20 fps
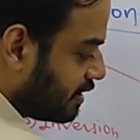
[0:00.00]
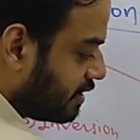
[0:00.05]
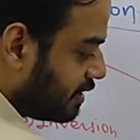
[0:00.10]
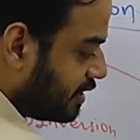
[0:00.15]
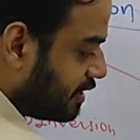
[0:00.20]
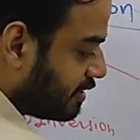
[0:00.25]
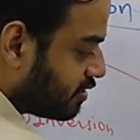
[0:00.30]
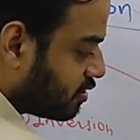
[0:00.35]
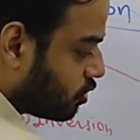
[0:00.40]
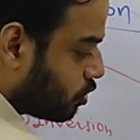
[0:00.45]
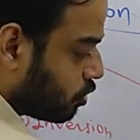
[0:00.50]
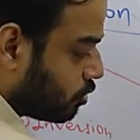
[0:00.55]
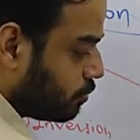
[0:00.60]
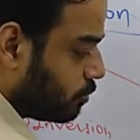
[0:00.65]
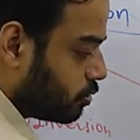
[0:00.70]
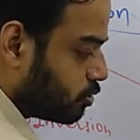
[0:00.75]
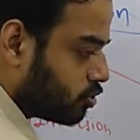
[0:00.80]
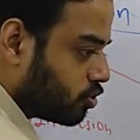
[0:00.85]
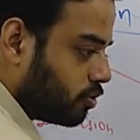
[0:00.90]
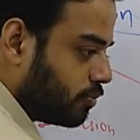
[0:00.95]
this
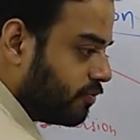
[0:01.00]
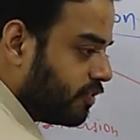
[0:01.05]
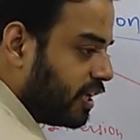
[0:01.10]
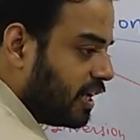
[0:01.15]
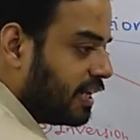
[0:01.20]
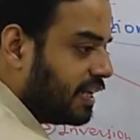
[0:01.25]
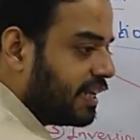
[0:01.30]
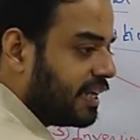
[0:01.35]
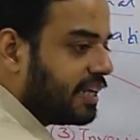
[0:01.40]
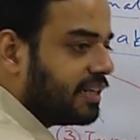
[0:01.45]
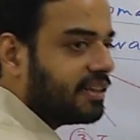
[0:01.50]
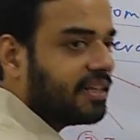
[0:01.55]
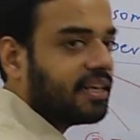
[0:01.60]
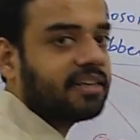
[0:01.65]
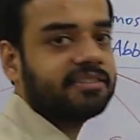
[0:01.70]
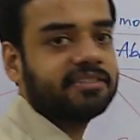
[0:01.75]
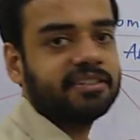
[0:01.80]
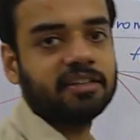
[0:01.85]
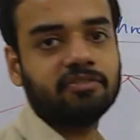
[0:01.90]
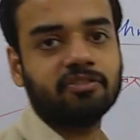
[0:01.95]
chromosome will gain
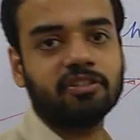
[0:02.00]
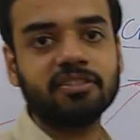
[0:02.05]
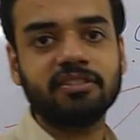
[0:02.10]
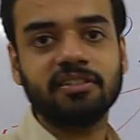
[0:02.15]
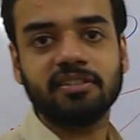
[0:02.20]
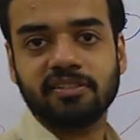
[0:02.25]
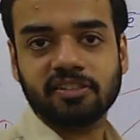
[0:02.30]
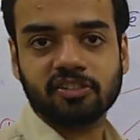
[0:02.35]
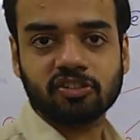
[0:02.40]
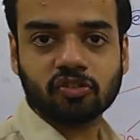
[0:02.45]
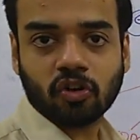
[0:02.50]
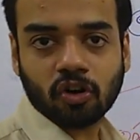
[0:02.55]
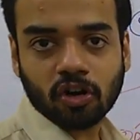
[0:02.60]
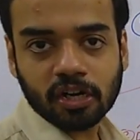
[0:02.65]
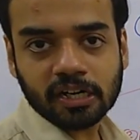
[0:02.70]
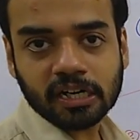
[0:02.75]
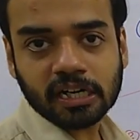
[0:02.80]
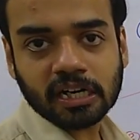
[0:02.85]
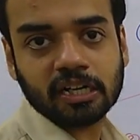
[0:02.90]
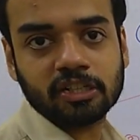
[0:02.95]
that sequence. This is
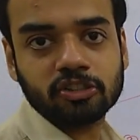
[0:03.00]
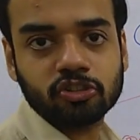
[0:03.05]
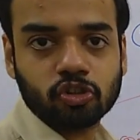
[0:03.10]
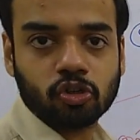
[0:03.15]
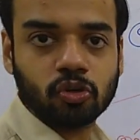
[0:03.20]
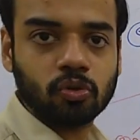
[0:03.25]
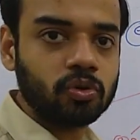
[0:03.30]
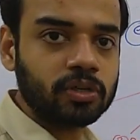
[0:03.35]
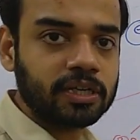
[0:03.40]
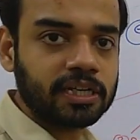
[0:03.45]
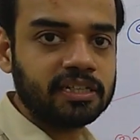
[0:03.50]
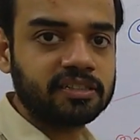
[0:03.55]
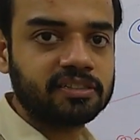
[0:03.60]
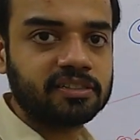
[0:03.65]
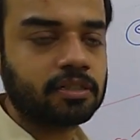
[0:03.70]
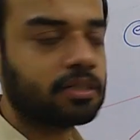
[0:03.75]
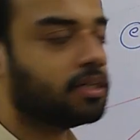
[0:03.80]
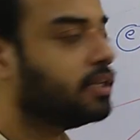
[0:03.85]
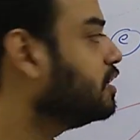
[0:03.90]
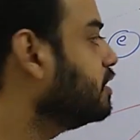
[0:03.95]
called
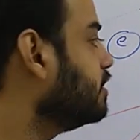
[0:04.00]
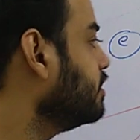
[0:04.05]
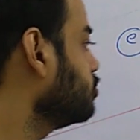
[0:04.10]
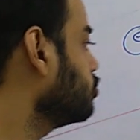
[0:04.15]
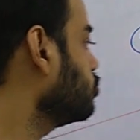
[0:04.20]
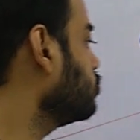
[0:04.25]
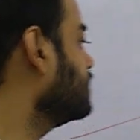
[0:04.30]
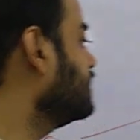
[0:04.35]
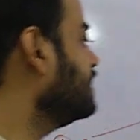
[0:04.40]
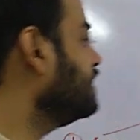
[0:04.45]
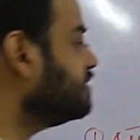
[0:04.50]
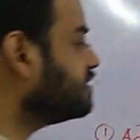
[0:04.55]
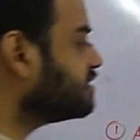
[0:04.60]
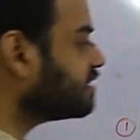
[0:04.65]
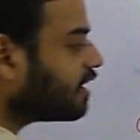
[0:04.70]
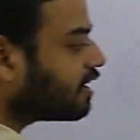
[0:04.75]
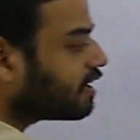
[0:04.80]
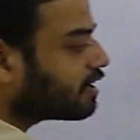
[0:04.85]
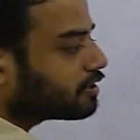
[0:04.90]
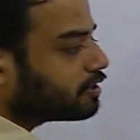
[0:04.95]
translocation. So these
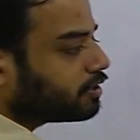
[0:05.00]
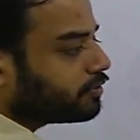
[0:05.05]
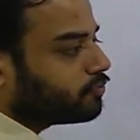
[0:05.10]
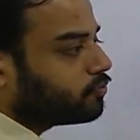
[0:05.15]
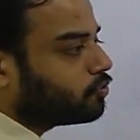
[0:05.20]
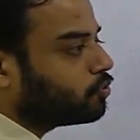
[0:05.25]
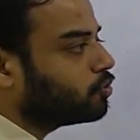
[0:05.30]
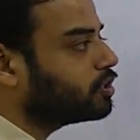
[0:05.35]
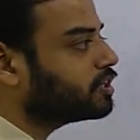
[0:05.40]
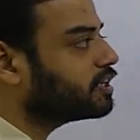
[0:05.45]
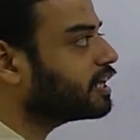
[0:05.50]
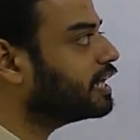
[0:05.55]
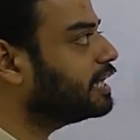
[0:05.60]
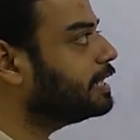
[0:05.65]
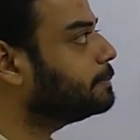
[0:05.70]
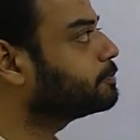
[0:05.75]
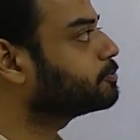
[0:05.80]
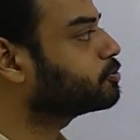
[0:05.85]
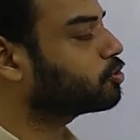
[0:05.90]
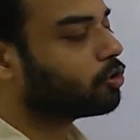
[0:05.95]
are the 4
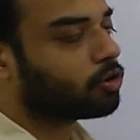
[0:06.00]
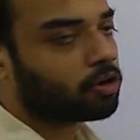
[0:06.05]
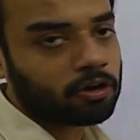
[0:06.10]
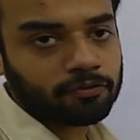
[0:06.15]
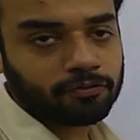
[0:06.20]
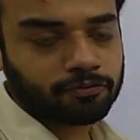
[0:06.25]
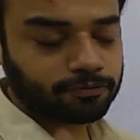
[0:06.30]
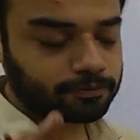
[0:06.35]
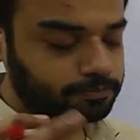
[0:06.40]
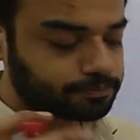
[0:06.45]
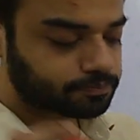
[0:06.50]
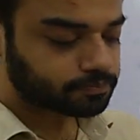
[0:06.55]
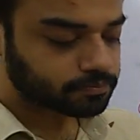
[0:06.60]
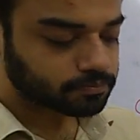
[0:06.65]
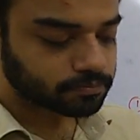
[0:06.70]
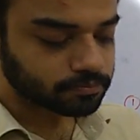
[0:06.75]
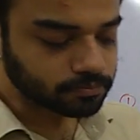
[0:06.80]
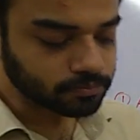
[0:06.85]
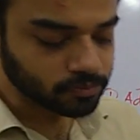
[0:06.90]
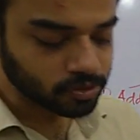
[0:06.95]
types of
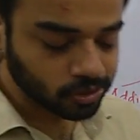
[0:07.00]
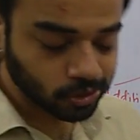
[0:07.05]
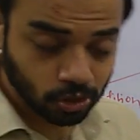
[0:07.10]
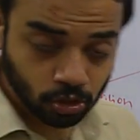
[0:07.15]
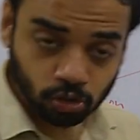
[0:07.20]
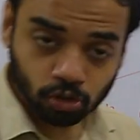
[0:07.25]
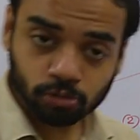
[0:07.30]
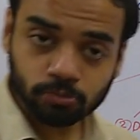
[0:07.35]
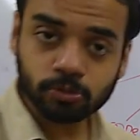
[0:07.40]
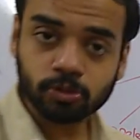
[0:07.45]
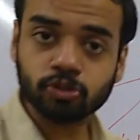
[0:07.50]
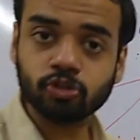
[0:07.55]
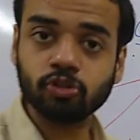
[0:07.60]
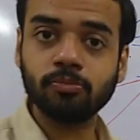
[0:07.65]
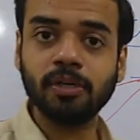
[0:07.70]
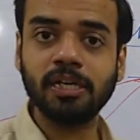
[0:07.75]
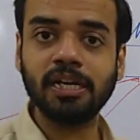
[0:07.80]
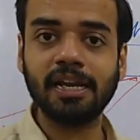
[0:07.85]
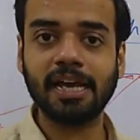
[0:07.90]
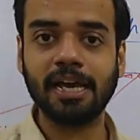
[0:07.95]

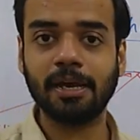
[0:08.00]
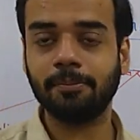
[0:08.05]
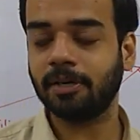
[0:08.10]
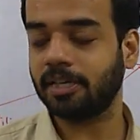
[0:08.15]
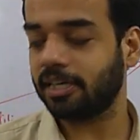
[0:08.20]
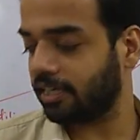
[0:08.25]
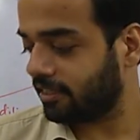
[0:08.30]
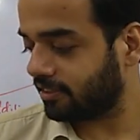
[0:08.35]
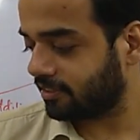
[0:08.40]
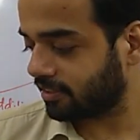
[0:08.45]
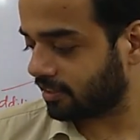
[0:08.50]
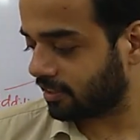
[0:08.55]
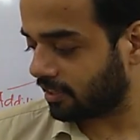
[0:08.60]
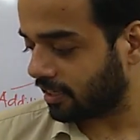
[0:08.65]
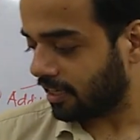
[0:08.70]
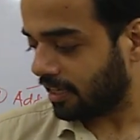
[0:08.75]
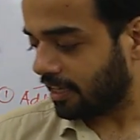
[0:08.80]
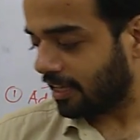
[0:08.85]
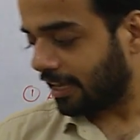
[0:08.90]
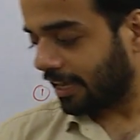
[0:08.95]
chromosomal
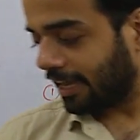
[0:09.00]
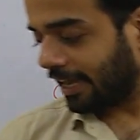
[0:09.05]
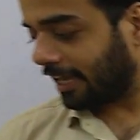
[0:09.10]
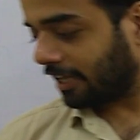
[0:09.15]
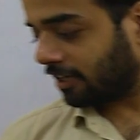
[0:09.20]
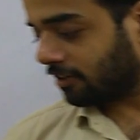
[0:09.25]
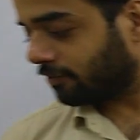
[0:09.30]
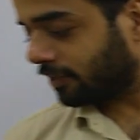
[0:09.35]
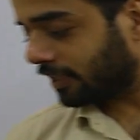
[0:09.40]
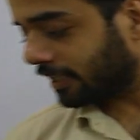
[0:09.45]
aberration, and